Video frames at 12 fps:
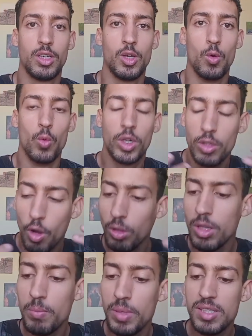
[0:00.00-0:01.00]
We can only
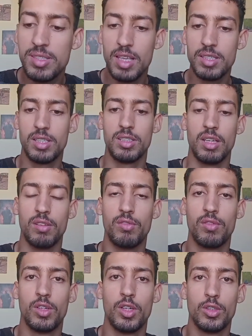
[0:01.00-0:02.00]
be sensitive
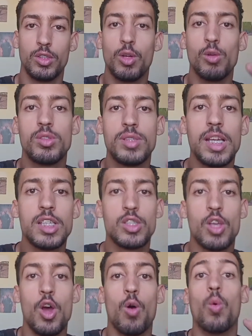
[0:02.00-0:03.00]
to those things
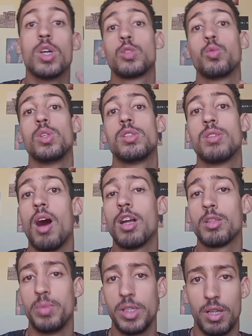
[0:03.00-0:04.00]
once we start
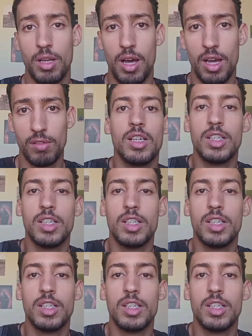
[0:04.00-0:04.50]
being alive.